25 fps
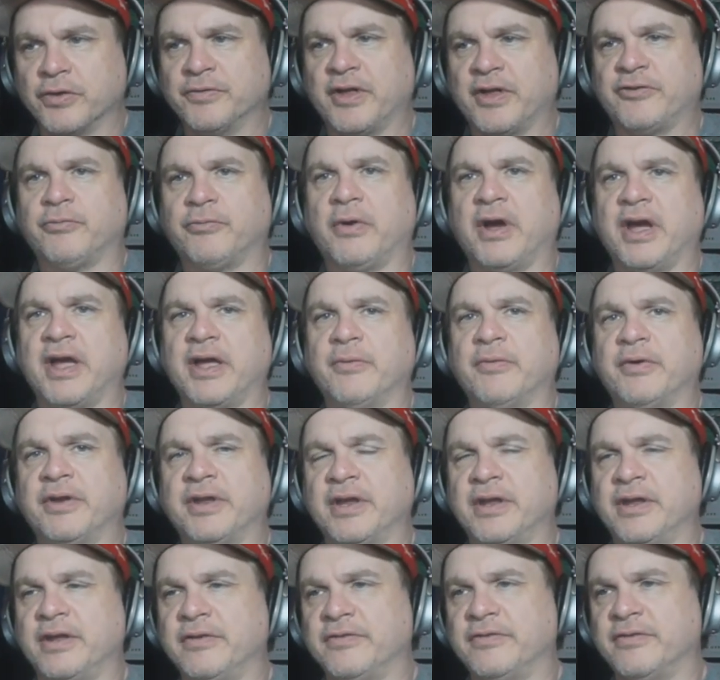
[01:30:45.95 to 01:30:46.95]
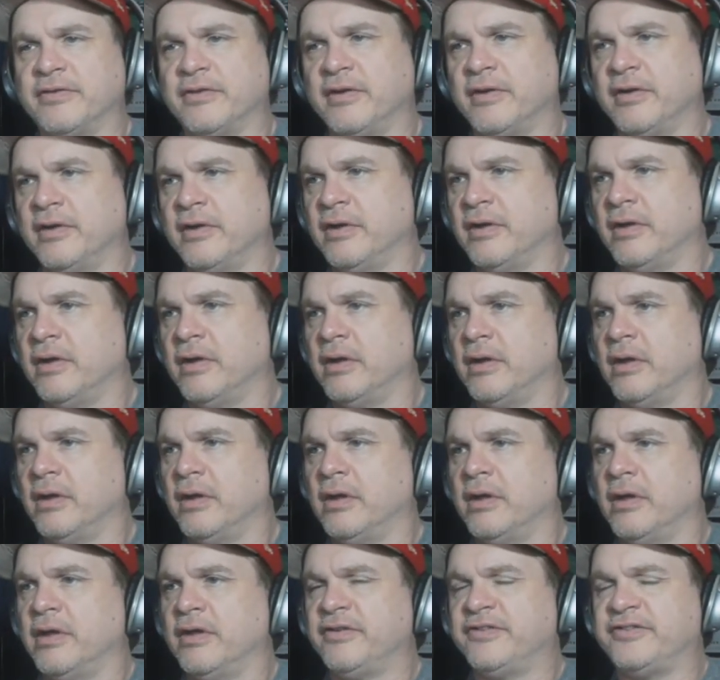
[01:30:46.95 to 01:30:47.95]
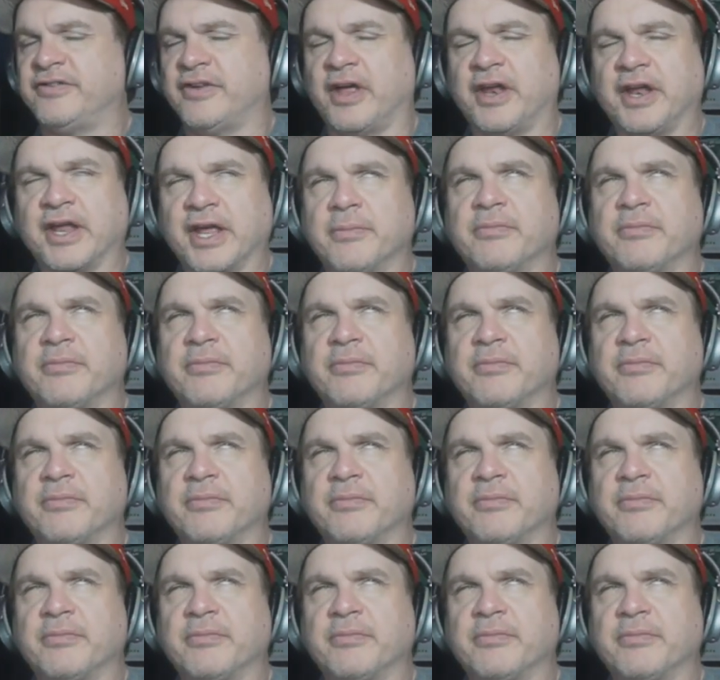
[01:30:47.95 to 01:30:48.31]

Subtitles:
That's why when he's sunning